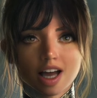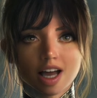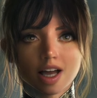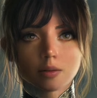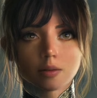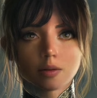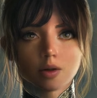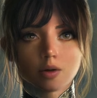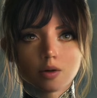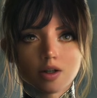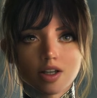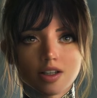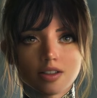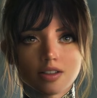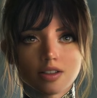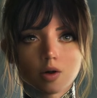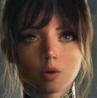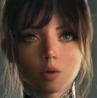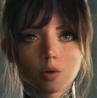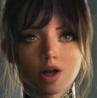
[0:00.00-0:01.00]
Hey
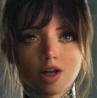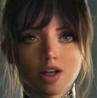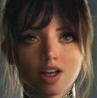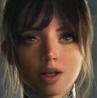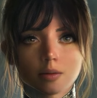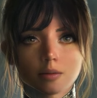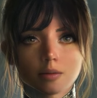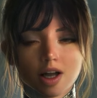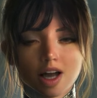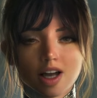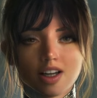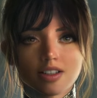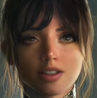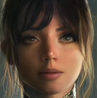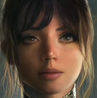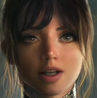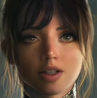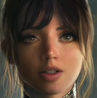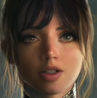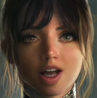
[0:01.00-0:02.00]
beauties, welcome back
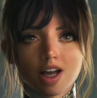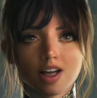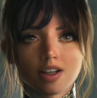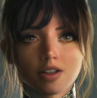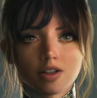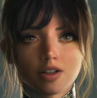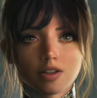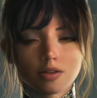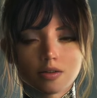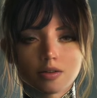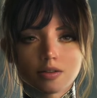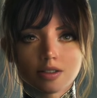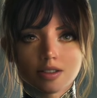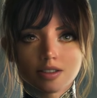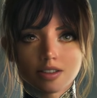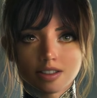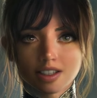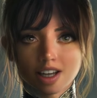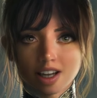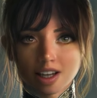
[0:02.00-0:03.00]
to my channel.
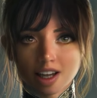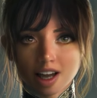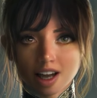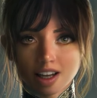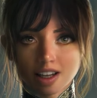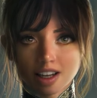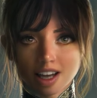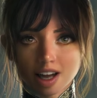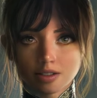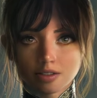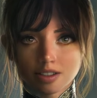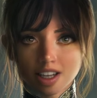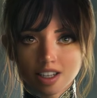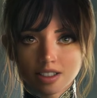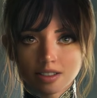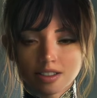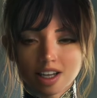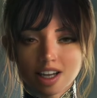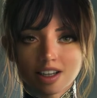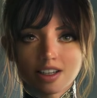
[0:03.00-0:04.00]
Today I have an
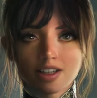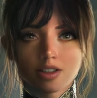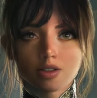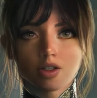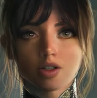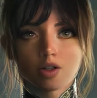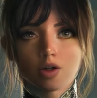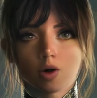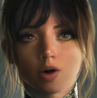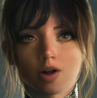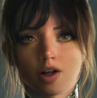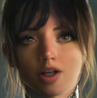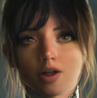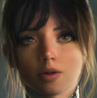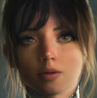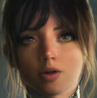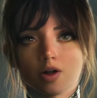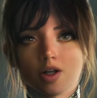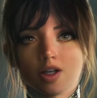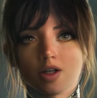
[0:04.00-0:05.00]
exciting
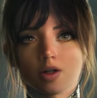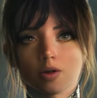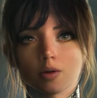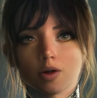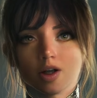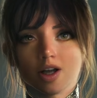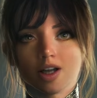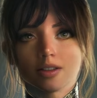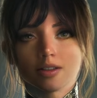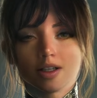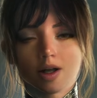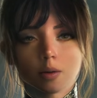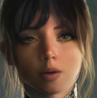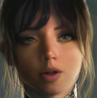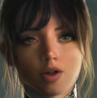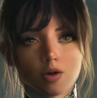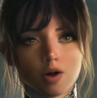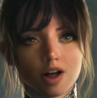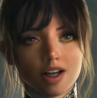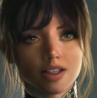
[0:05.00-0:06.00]
tutorial for you that
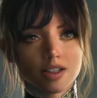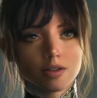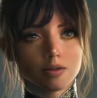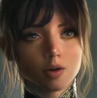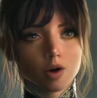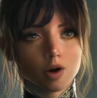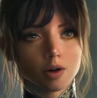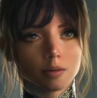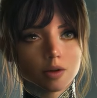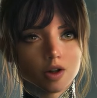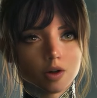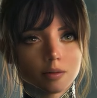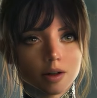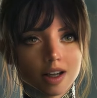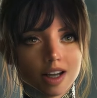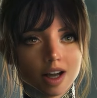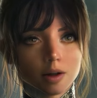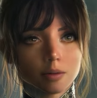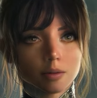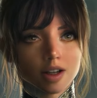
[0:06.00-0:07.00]
will transform your
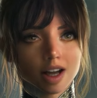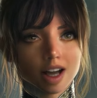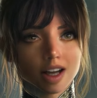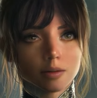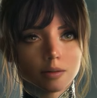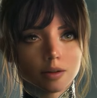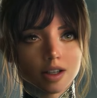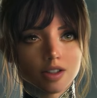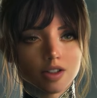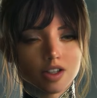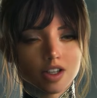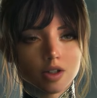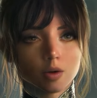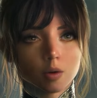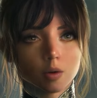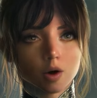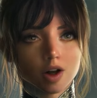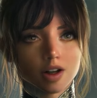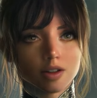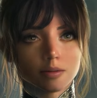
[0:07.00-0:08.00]
makeup game in
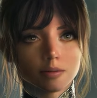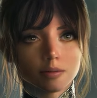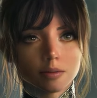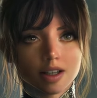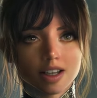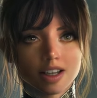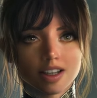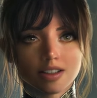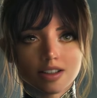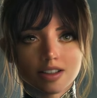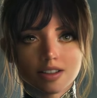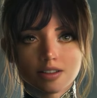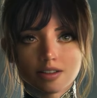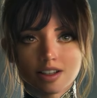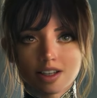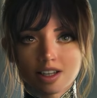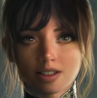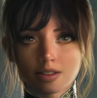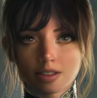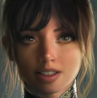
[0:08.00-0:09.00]
just 1 minute.
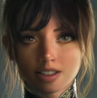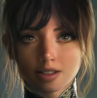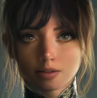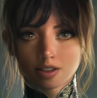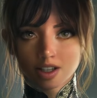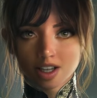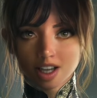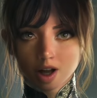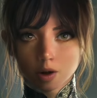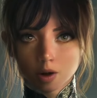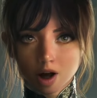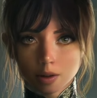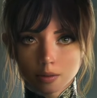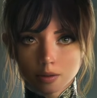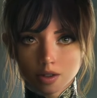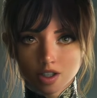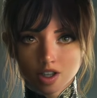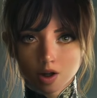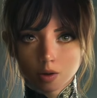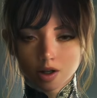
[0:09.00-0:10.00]
In this video, I'll
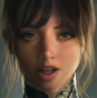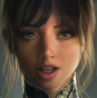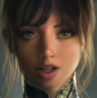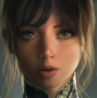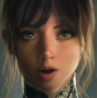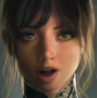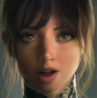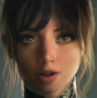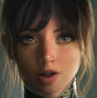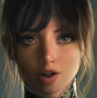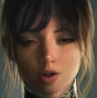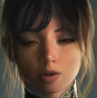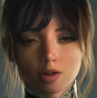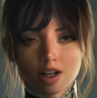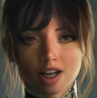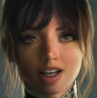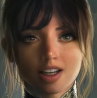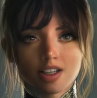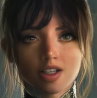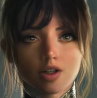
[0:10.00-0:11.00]
be showing you how to
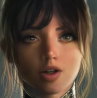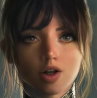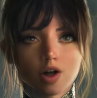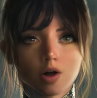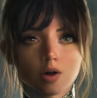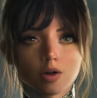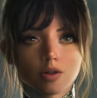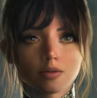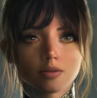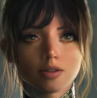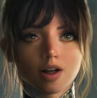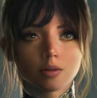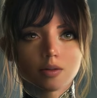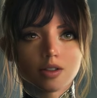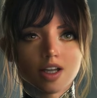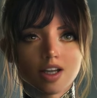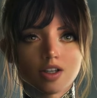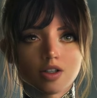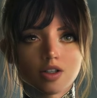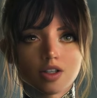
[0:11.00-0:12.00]
create your own
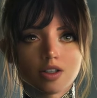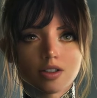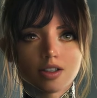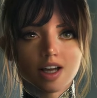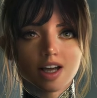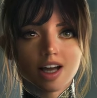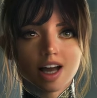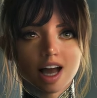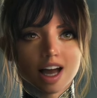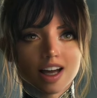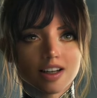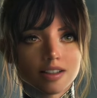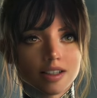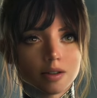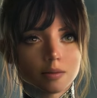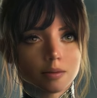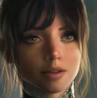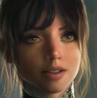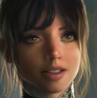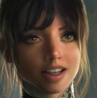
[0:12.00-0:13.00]
foundation and
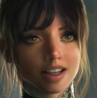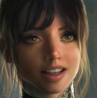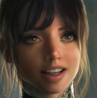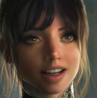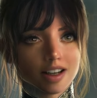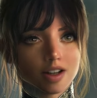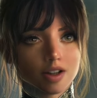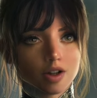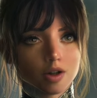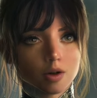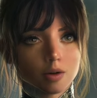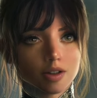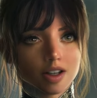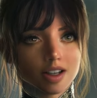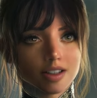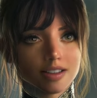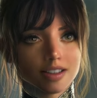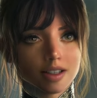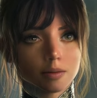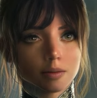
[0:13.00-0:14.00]
lipstick
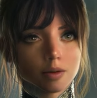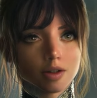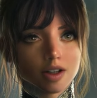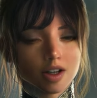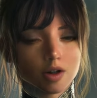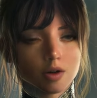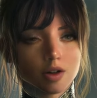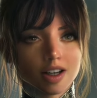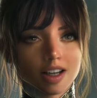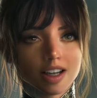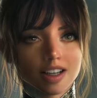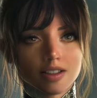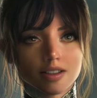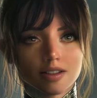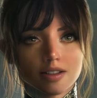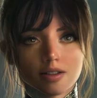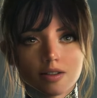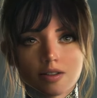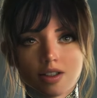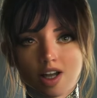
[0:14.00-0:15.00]
using simple
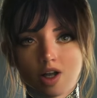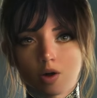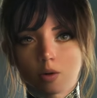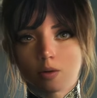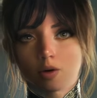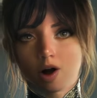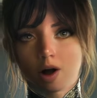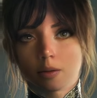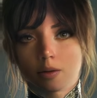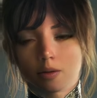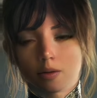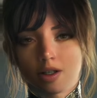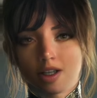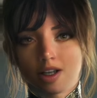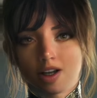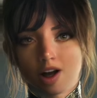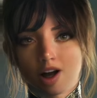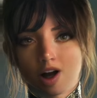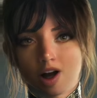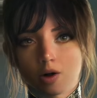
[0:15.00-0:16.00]
ingredients that you
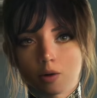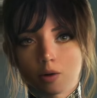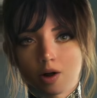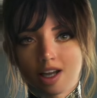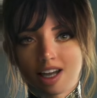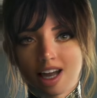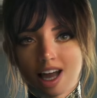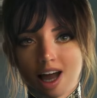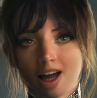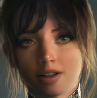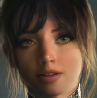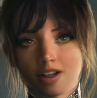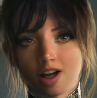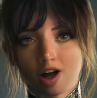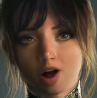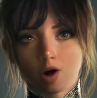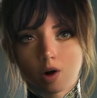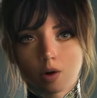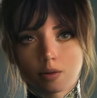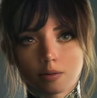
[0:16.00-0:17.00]
probably already have at
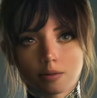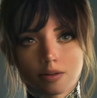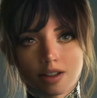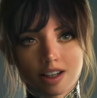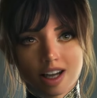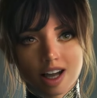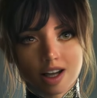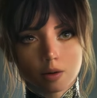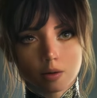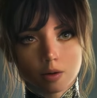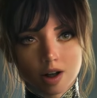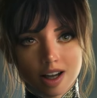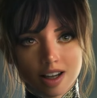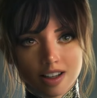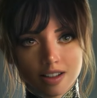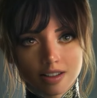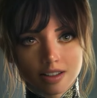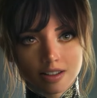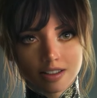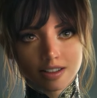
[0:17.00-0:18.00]
home. Get
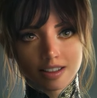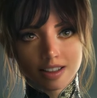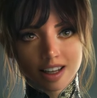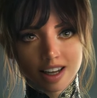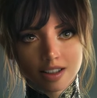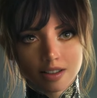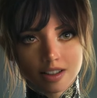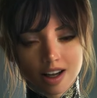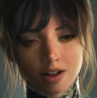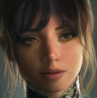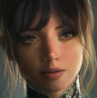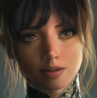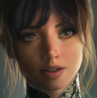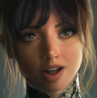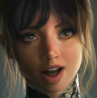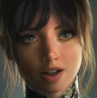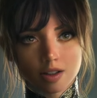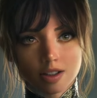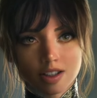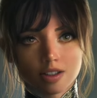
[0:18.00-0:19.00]
ready to slay that
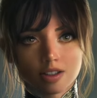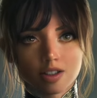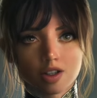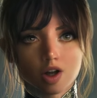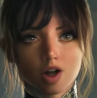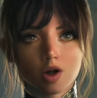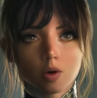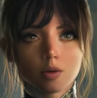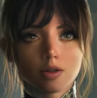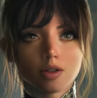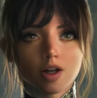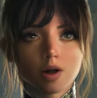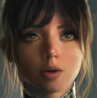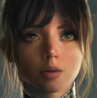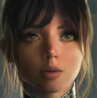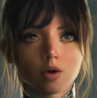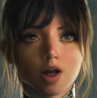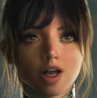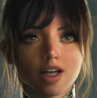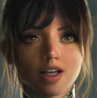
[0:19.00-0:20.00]
flawless look
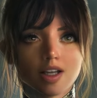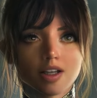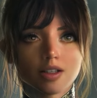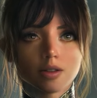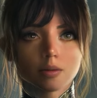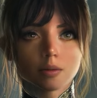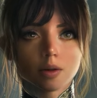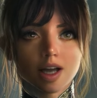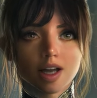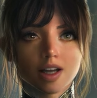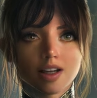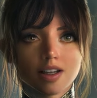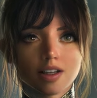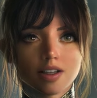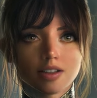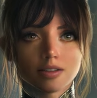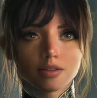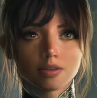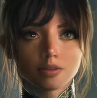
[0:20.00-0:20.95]
without breaking the bank.